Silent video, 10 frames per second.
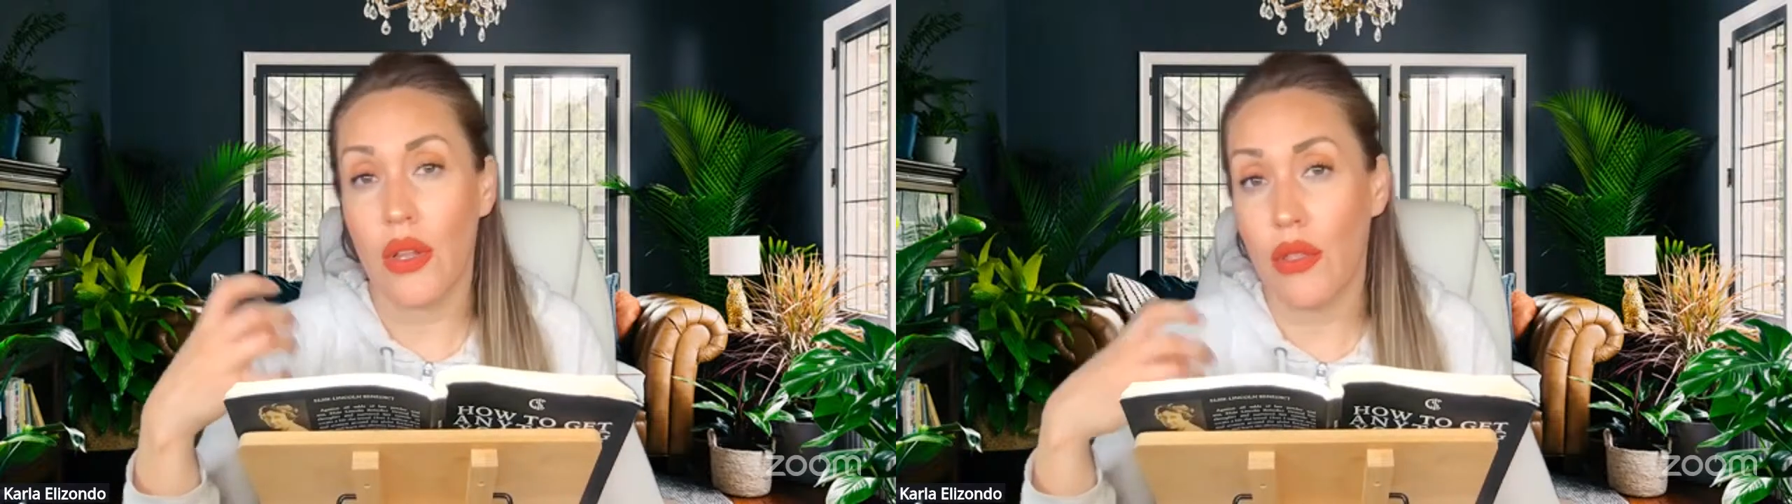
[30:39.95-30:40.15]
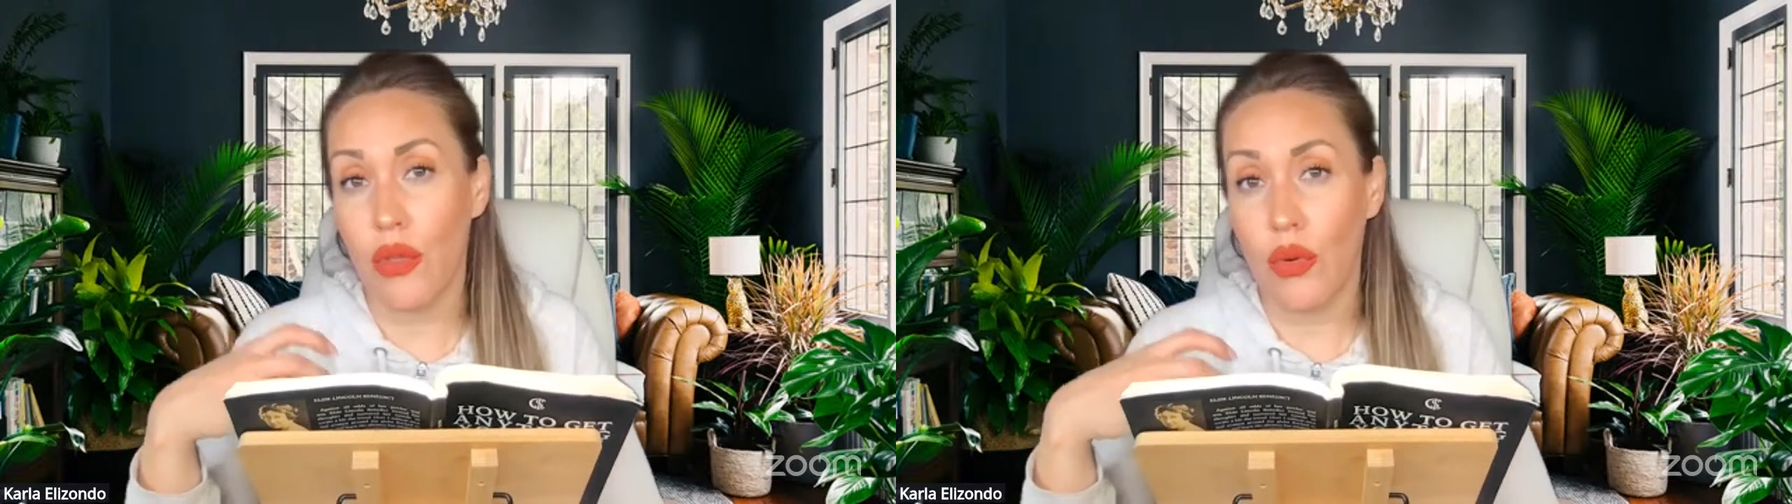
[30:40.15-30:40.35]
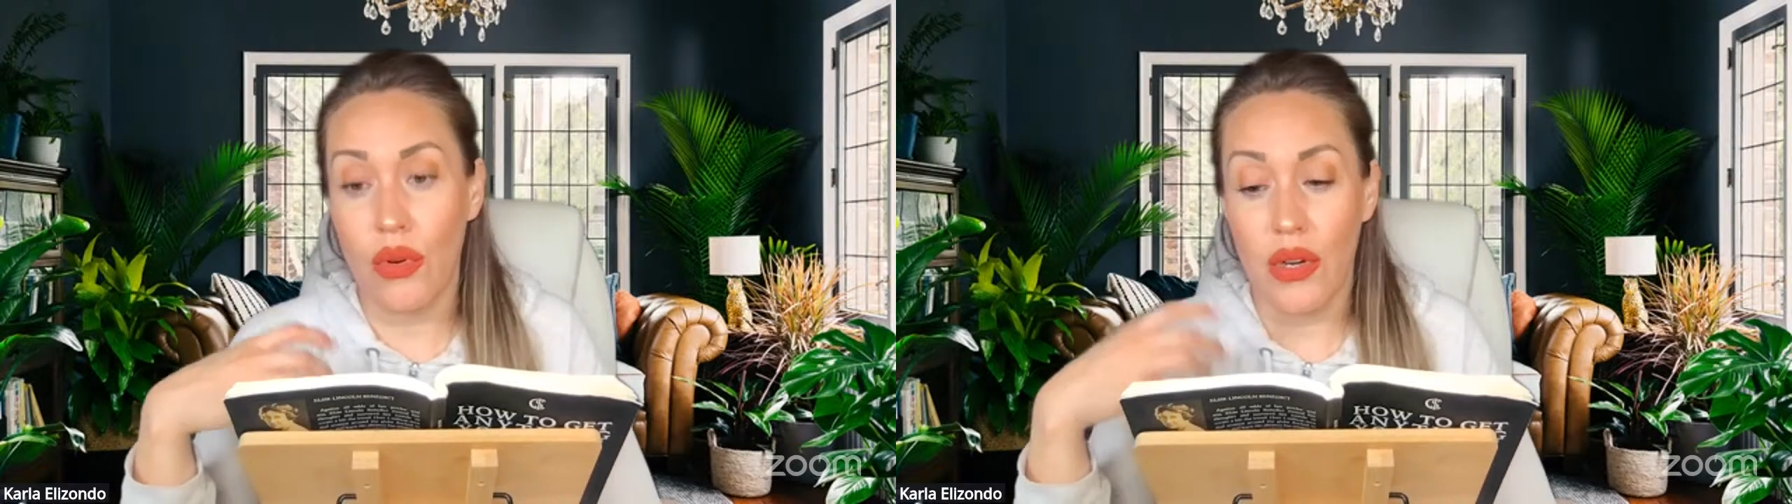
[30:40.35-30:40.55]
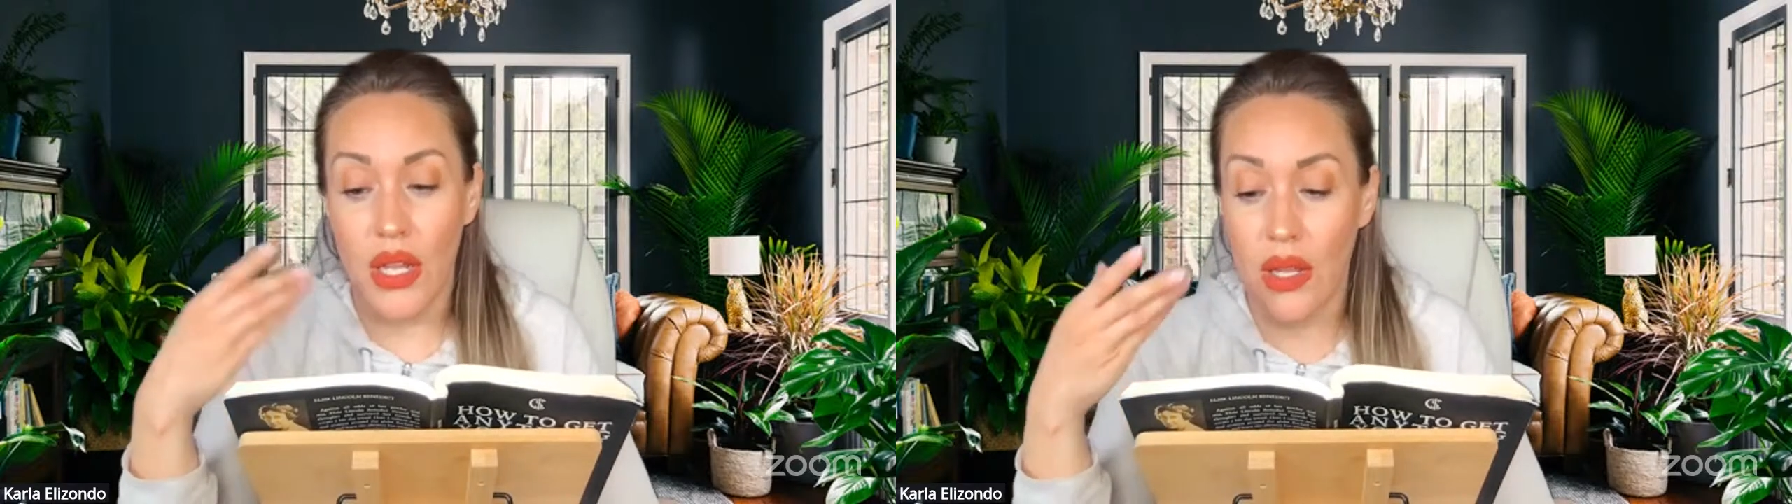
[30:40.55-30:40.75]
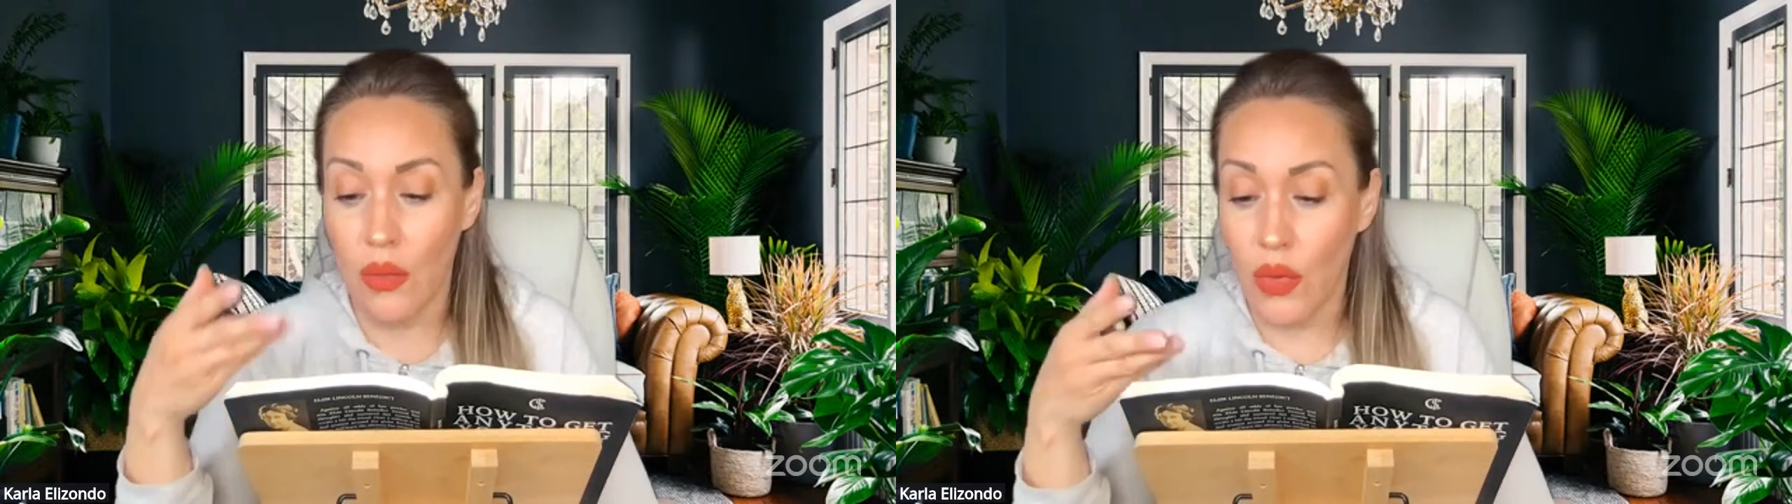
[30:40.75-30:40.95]

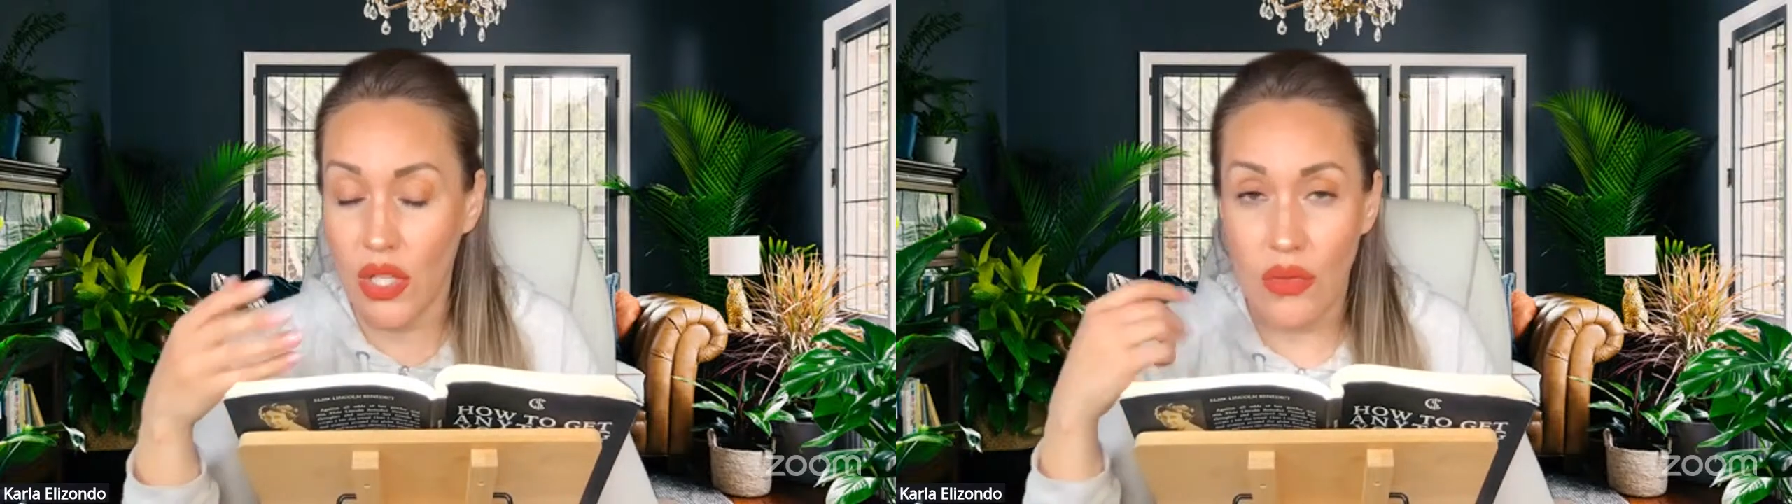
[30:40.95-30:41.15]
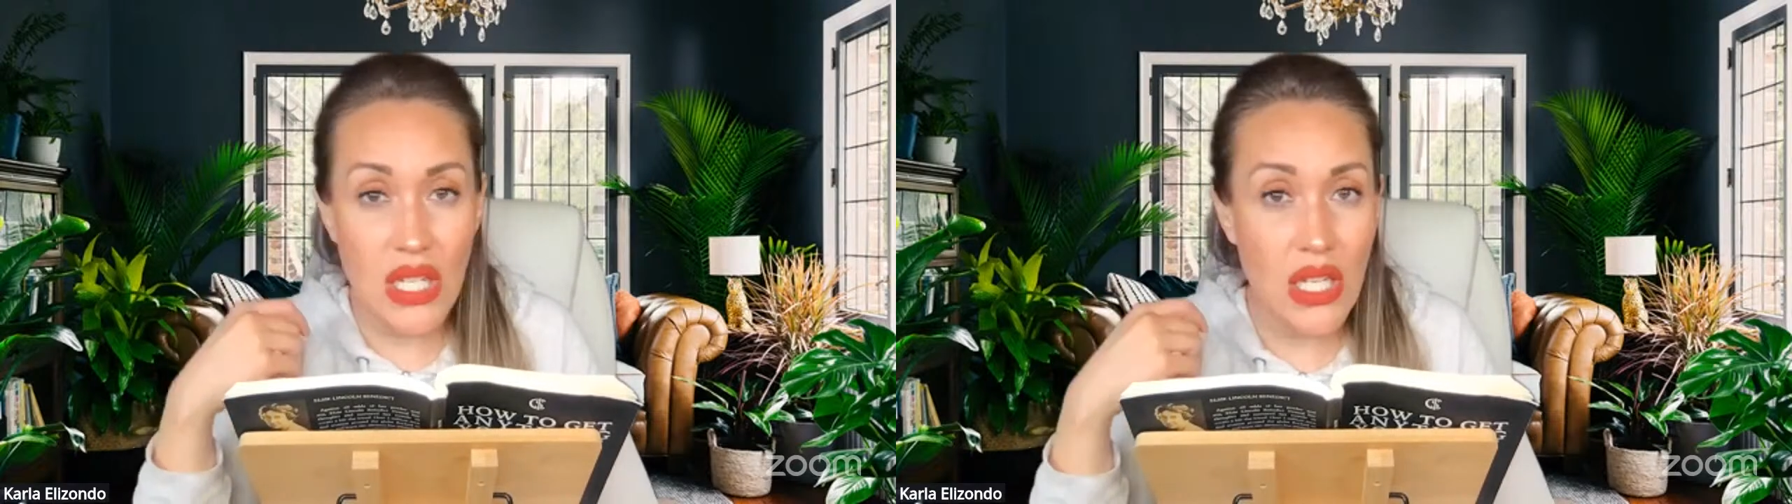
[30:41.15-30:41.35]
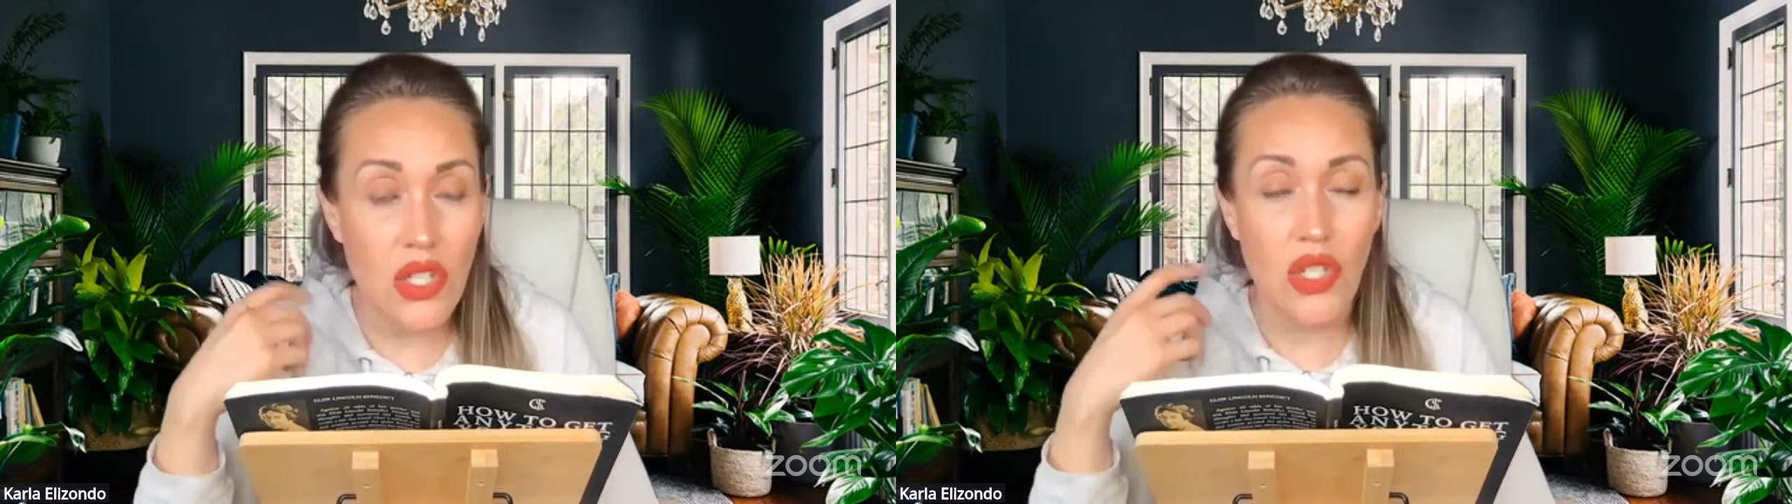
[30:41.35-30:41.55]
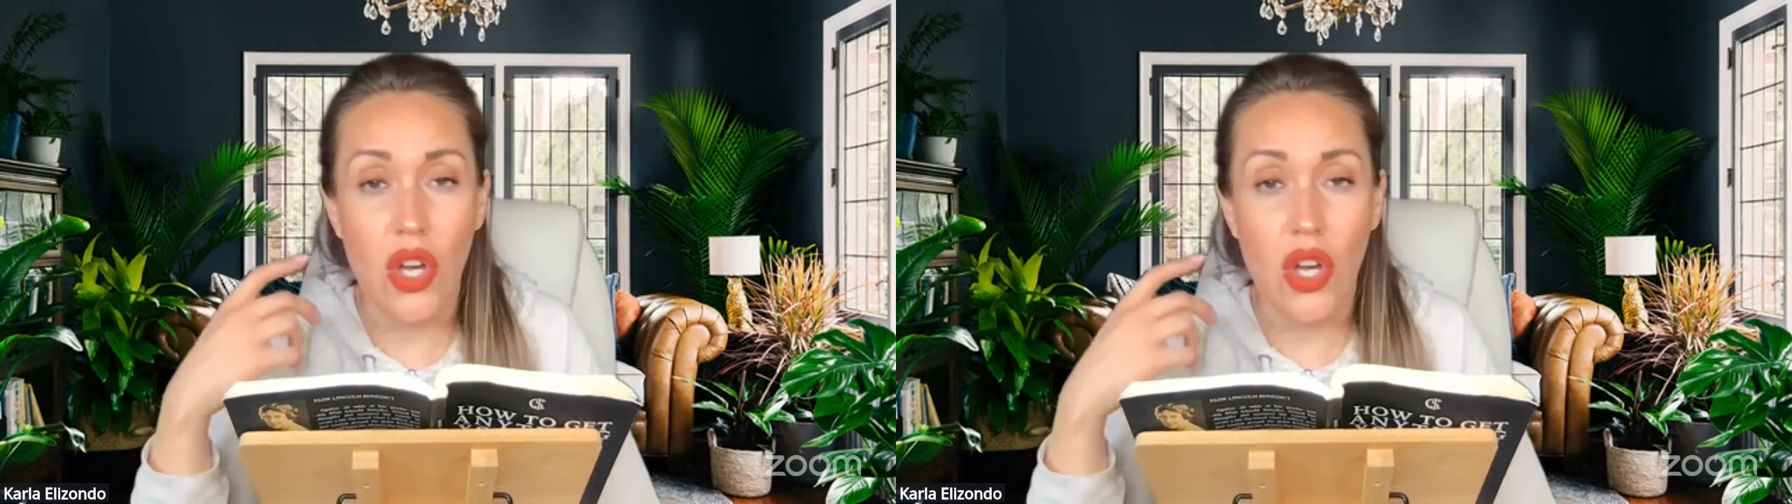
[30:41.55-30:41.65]
authority when you teach.